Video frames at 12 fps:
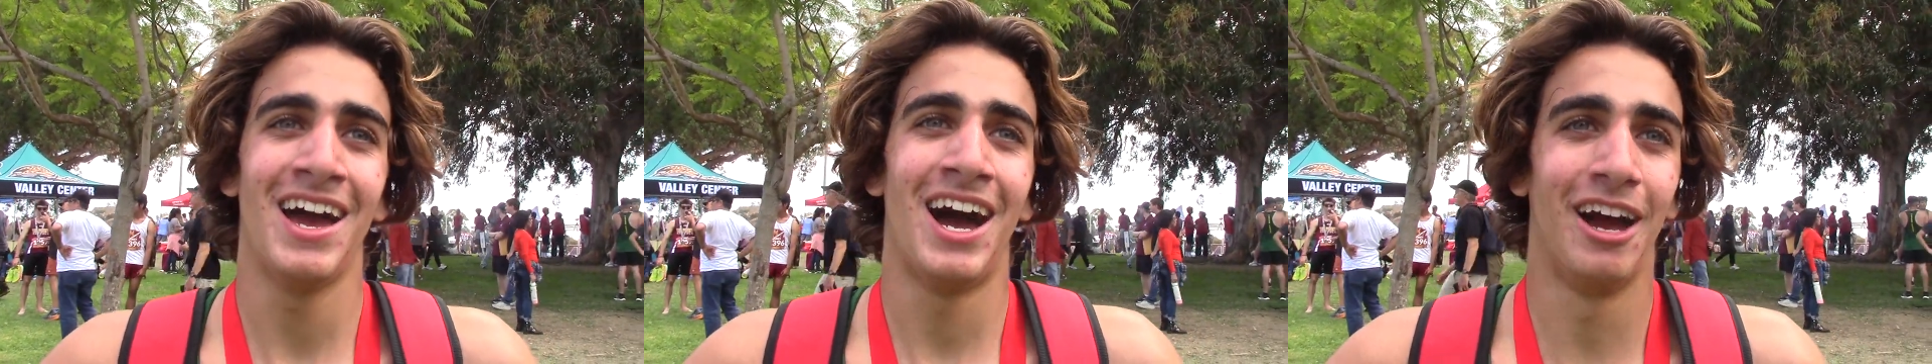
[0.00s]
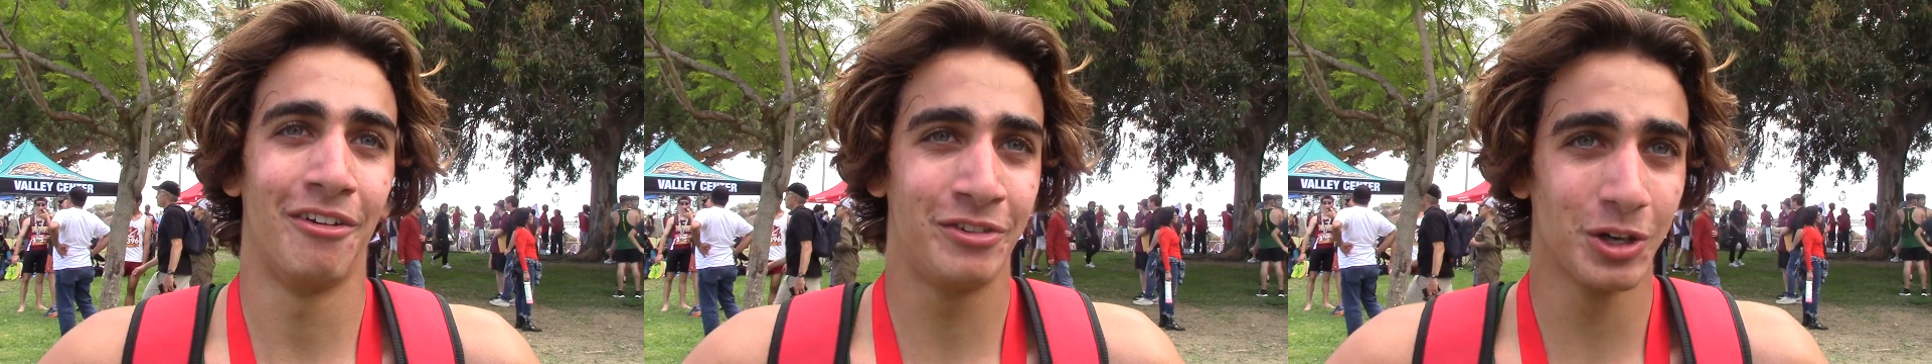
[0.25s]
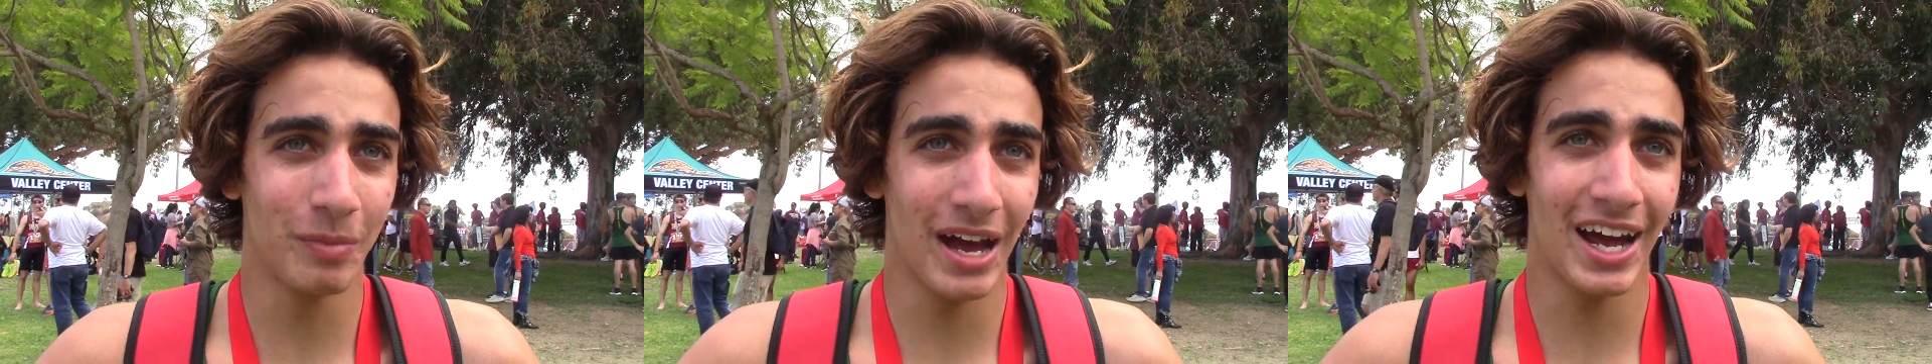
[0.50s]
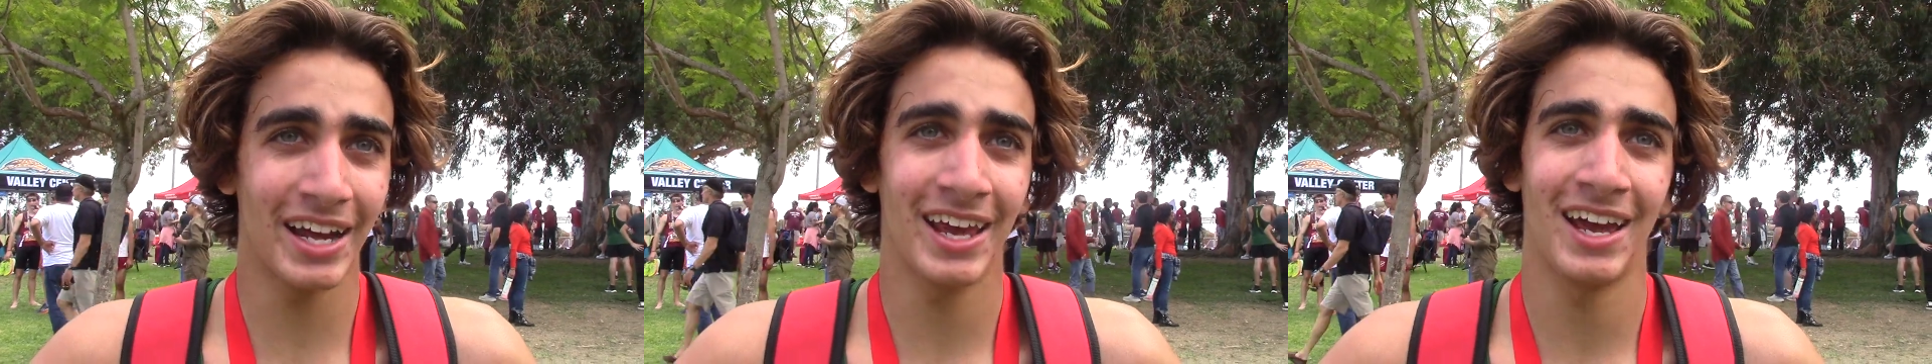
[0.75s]
I feel
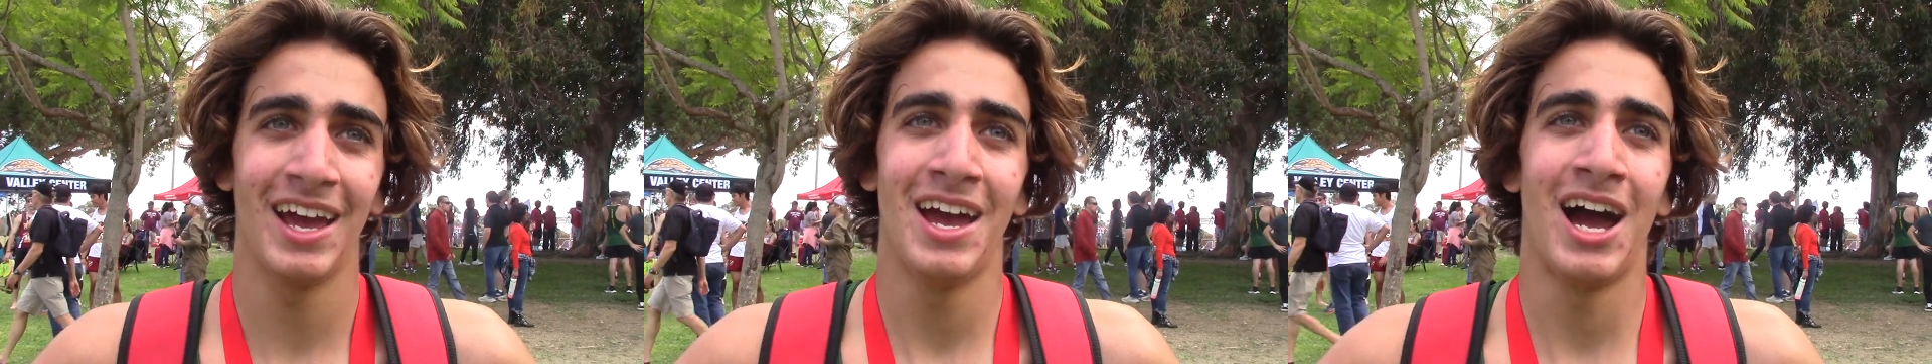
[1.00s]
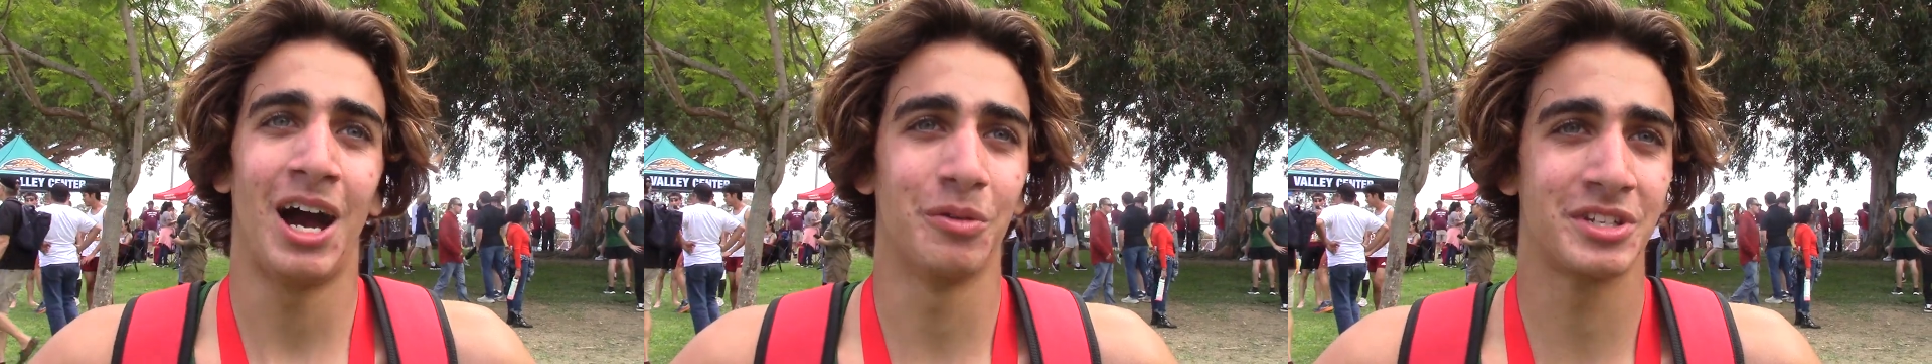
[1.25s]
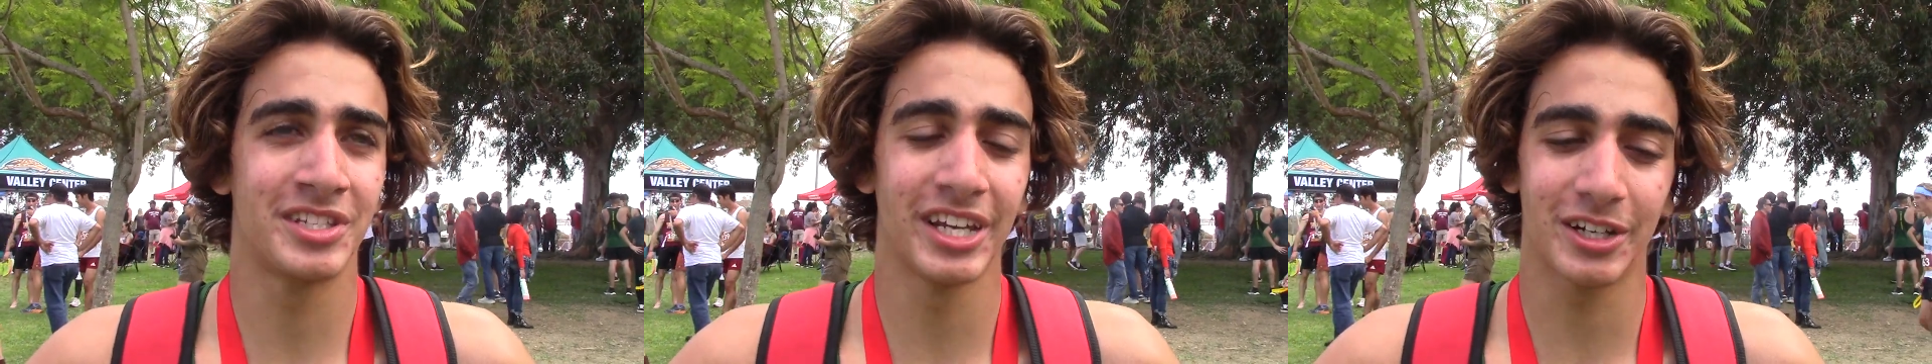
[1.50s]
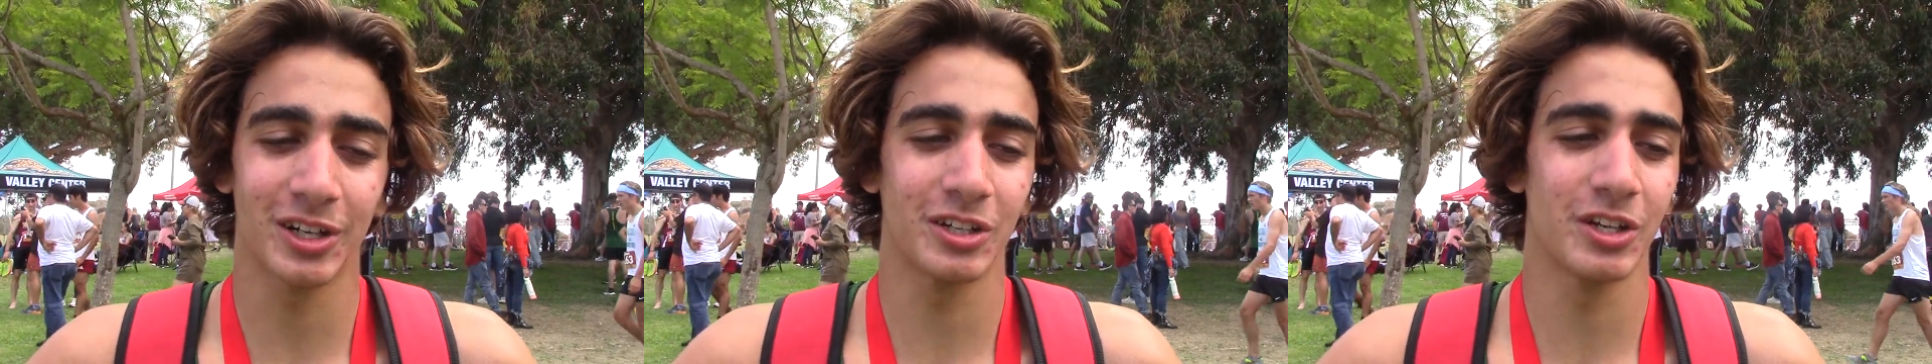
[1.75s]
bad. I was
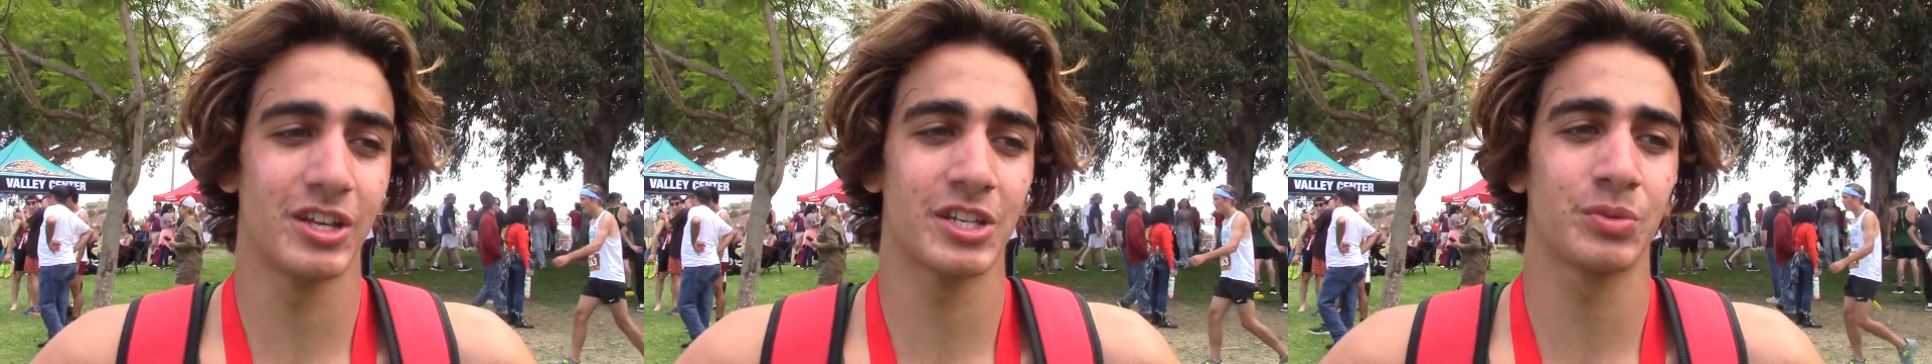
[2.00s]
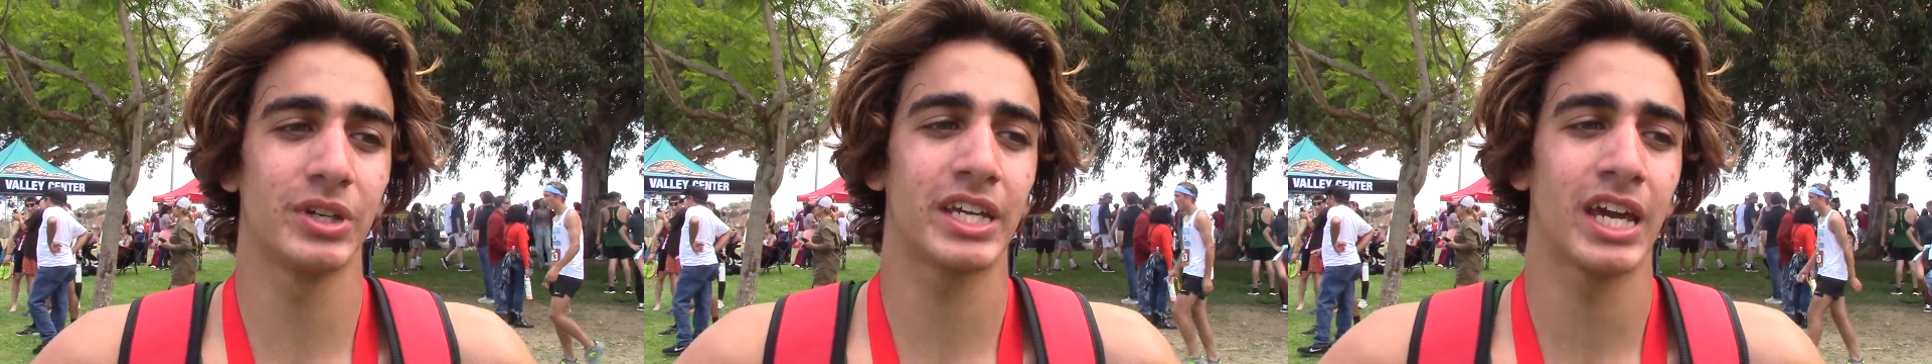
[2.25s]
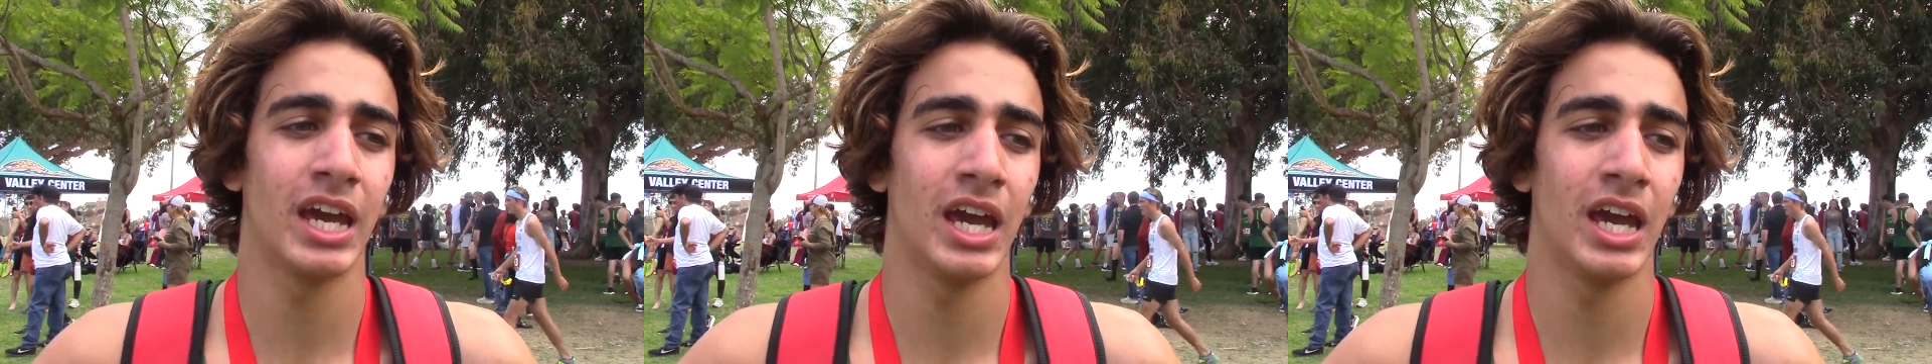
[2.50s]
sick earlier this week.